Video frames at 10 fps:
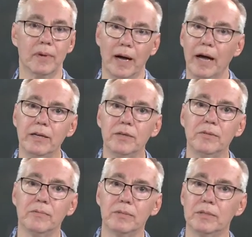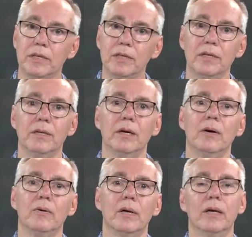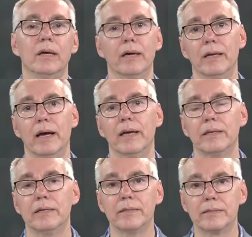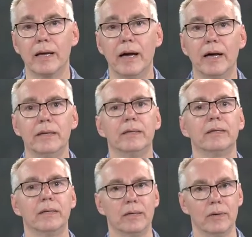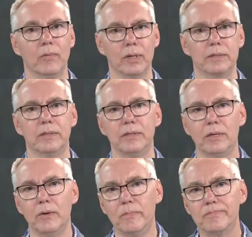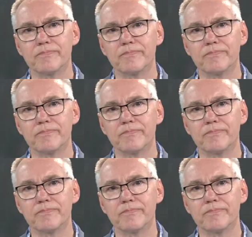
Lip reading: I knew, she didn't know, and I had to decide what to do.